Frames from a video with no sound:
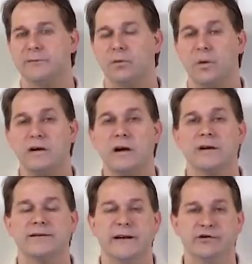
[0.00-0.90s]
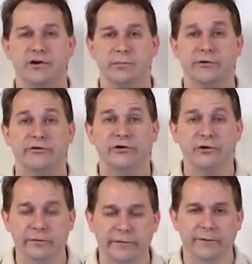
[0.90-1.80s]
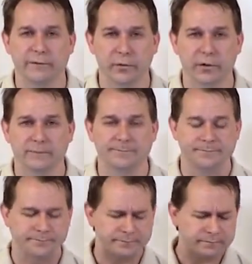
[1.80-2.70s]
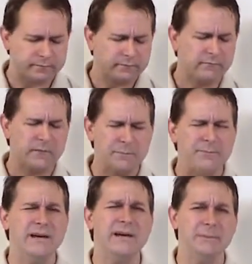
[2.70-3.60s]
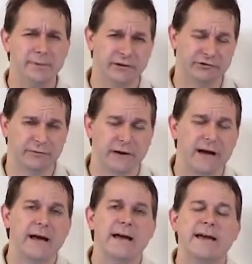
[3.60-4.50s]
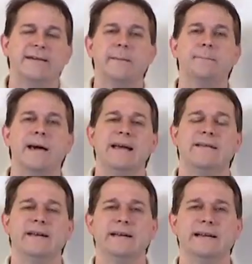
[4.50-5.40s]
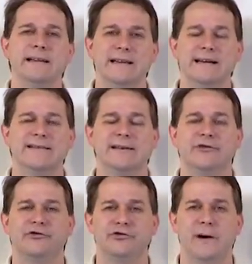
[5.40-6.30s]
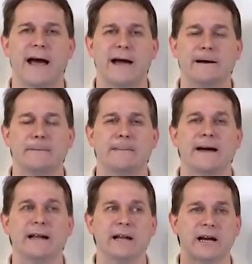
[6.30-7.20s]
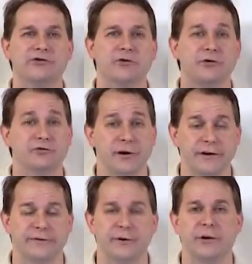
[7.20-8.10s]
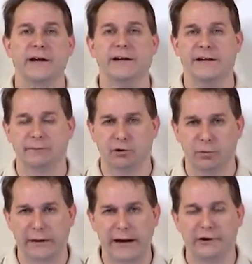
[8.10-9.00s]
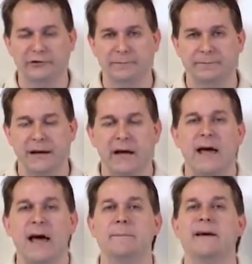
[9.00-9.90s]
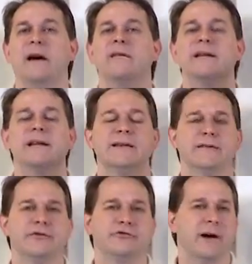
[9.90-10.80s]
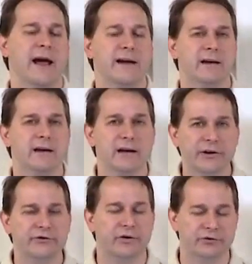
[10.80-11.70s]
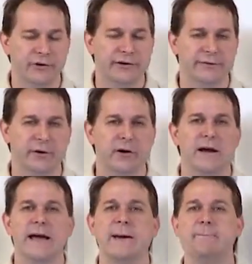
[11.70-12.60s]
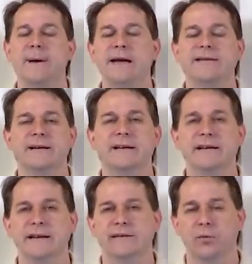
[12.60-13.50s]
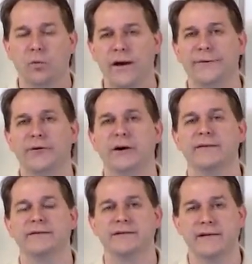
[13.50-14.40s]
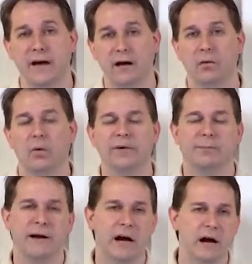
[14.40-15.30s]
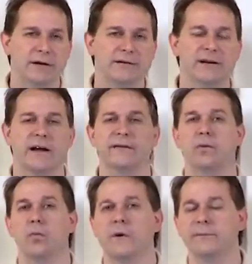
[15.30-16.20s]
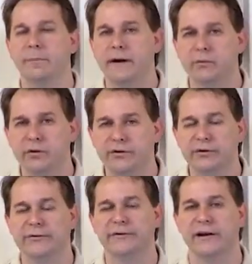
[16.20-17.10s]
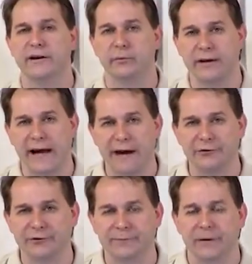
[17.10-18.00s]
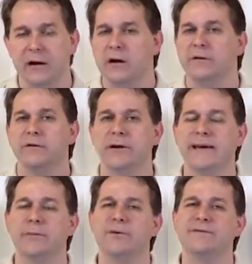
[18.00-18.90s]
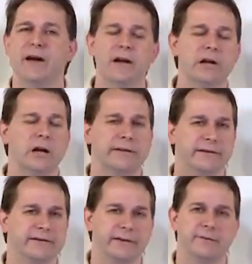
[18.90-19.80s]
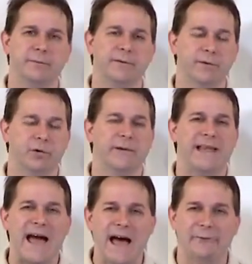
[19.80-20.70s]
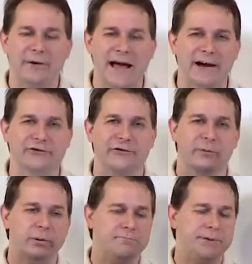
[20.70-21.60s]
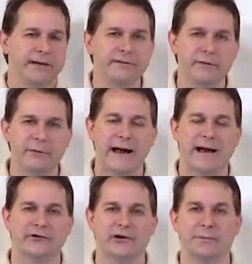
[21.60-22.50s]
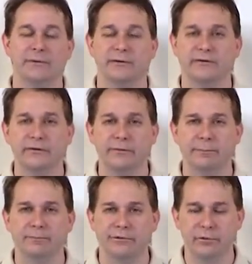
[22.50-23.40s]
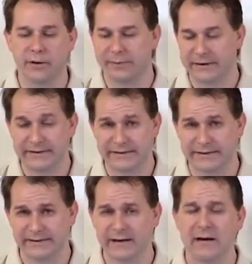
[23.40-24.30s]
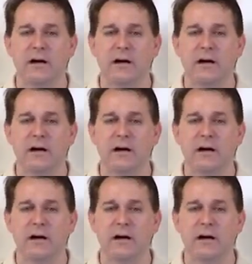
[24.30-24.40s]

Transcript: for what an oxidation number is useful for, big picture, is it basically lets us track electron transfer in a chemical reaction. And because it lets us track electron transfer, it basically is a way for us to tell what's being oxidized and what's being reduced in a reaction. So again, we've done a lot of this stuff before with the half reactions. We busted the reaction up into two, two uh, pieces,